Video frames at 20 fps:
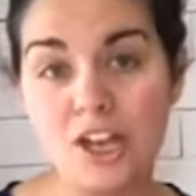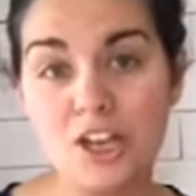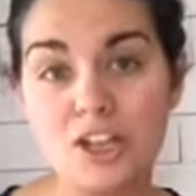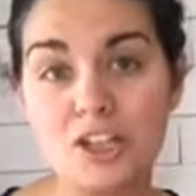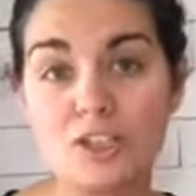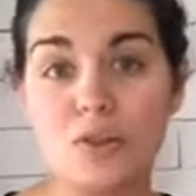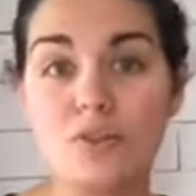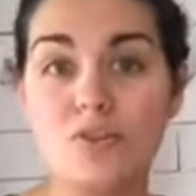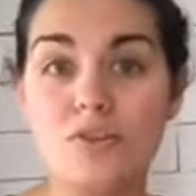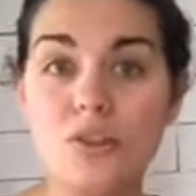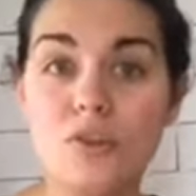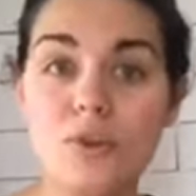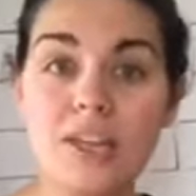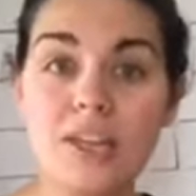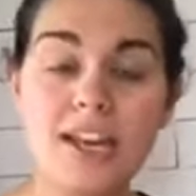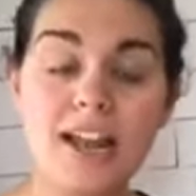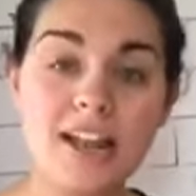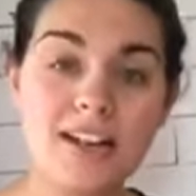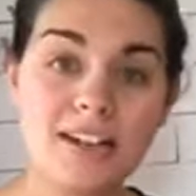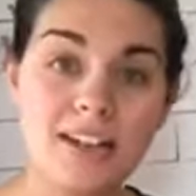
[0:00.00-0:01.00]
So if you
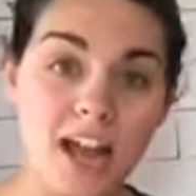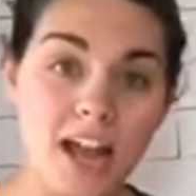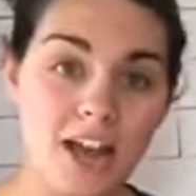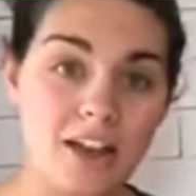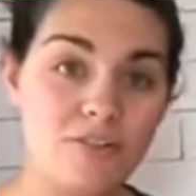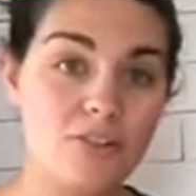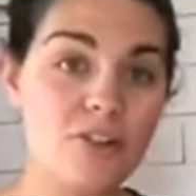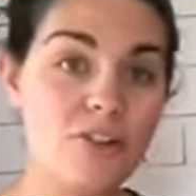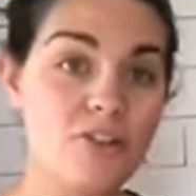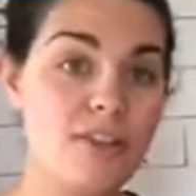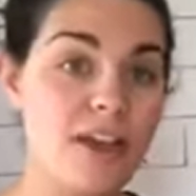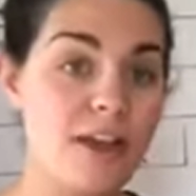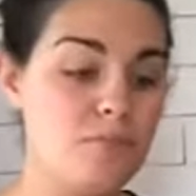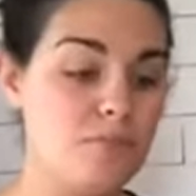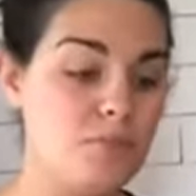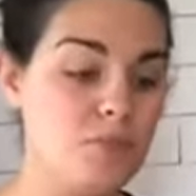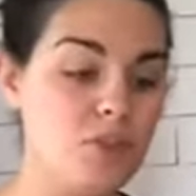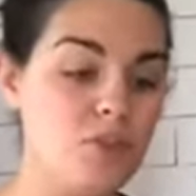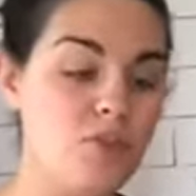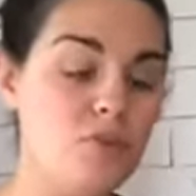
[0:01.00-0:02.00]
can uncover
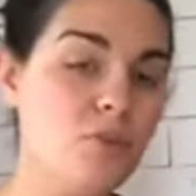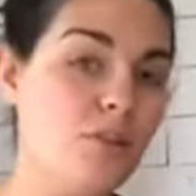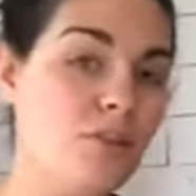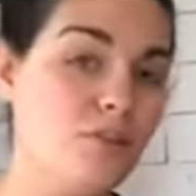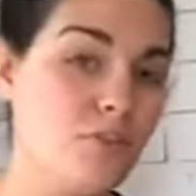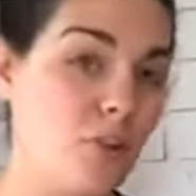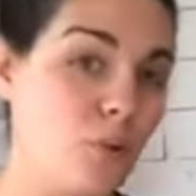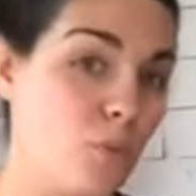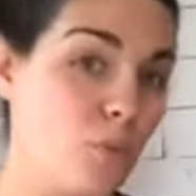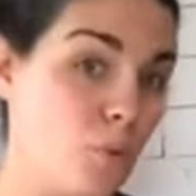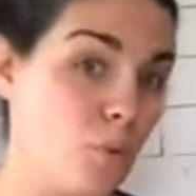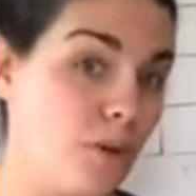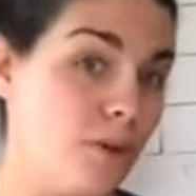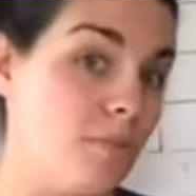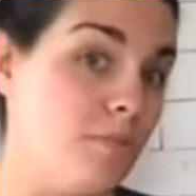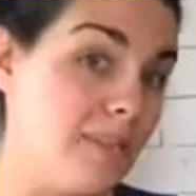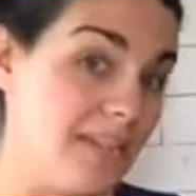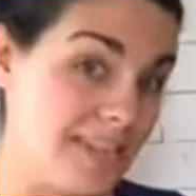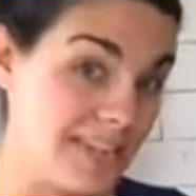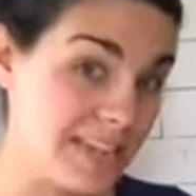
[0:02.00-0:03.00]
that beautiful
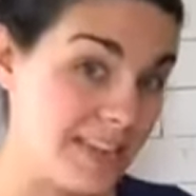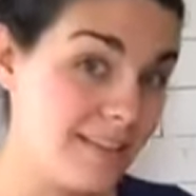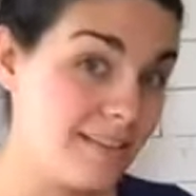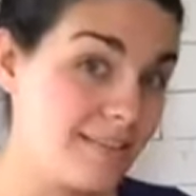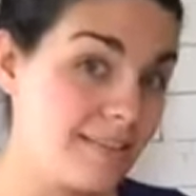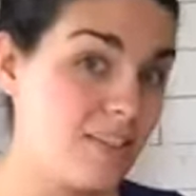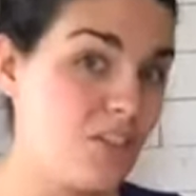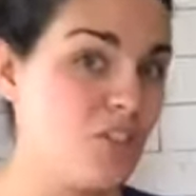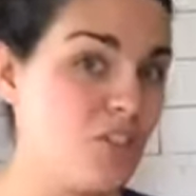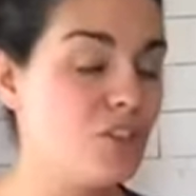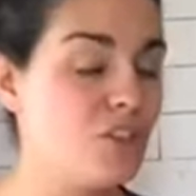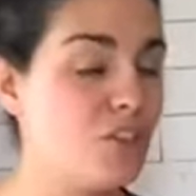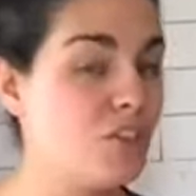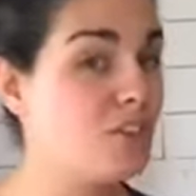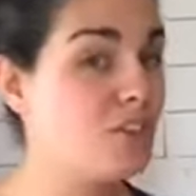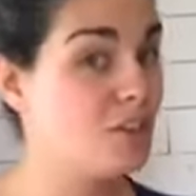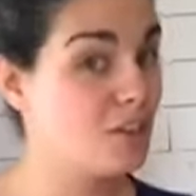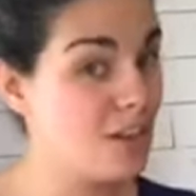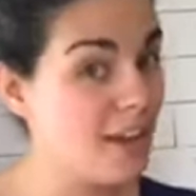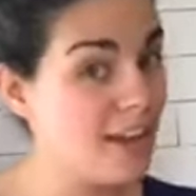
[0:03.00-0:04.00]
wood beneath,
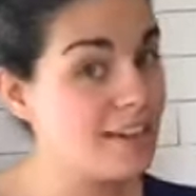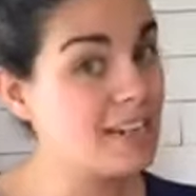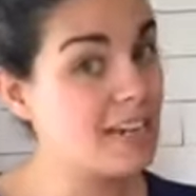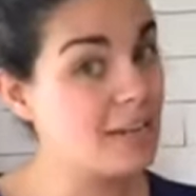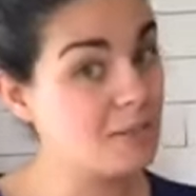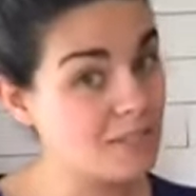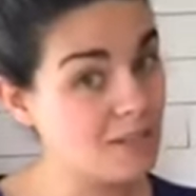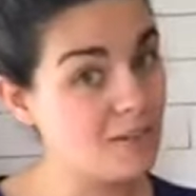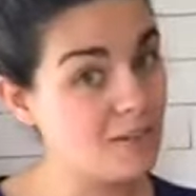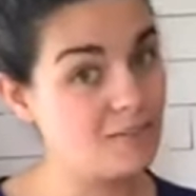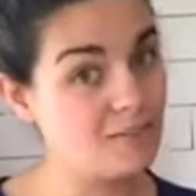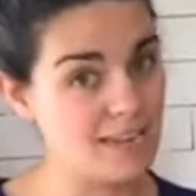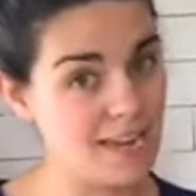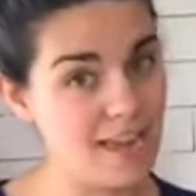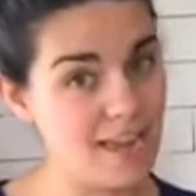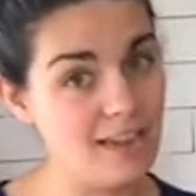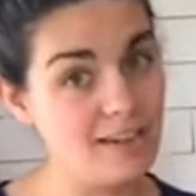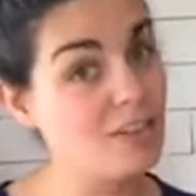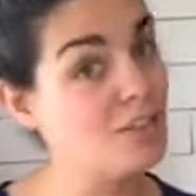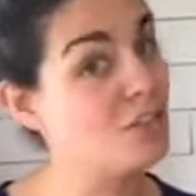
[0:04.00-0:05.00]
9 times out of
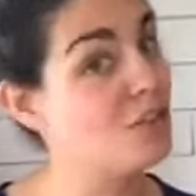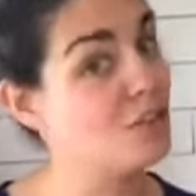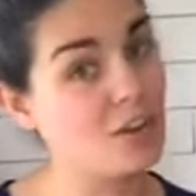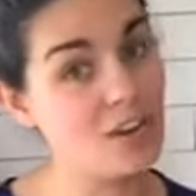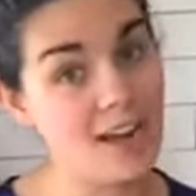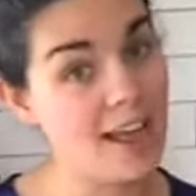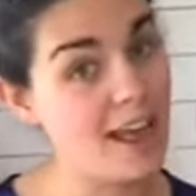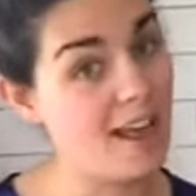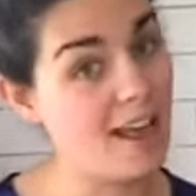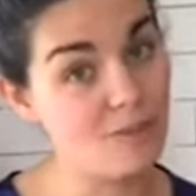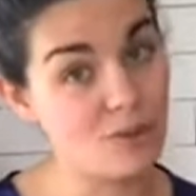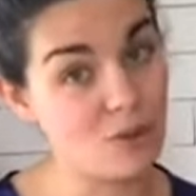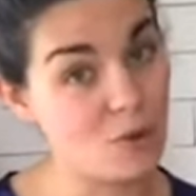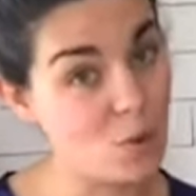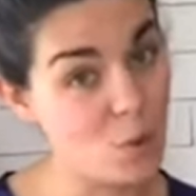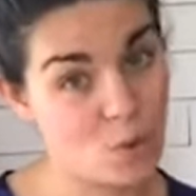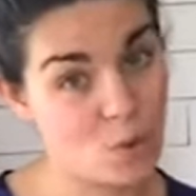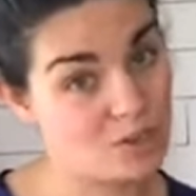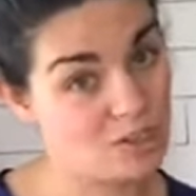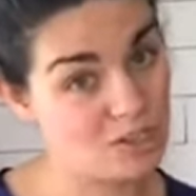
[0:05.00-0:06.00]
10, you're gonna have a
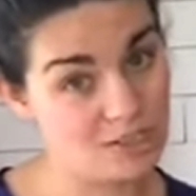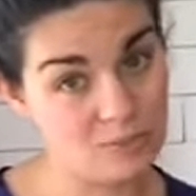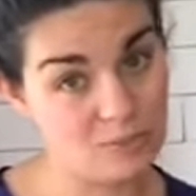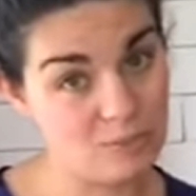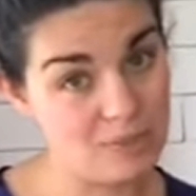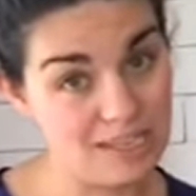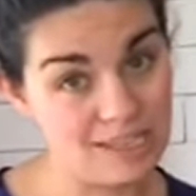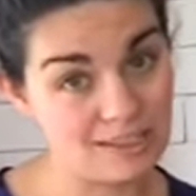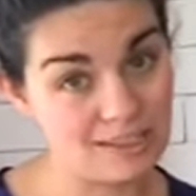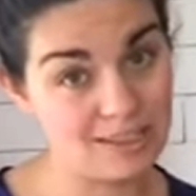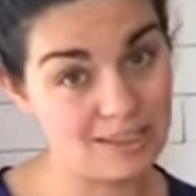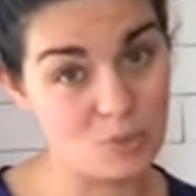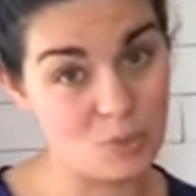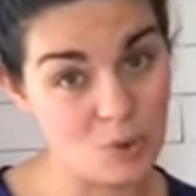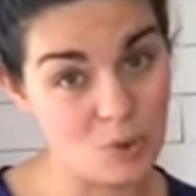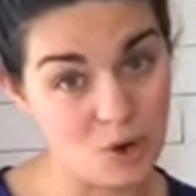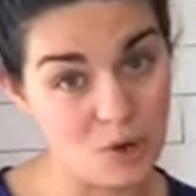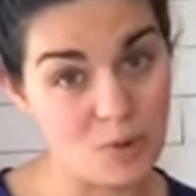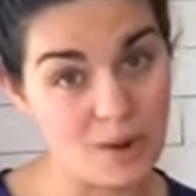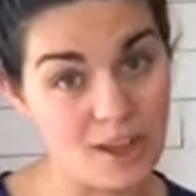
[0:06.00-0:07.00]
gorgeous piece to
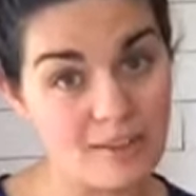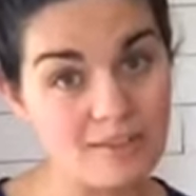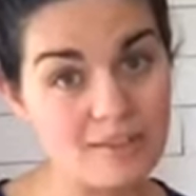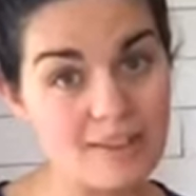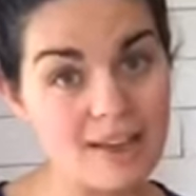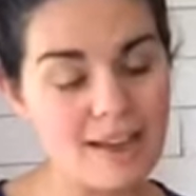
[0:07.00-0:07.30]
work with.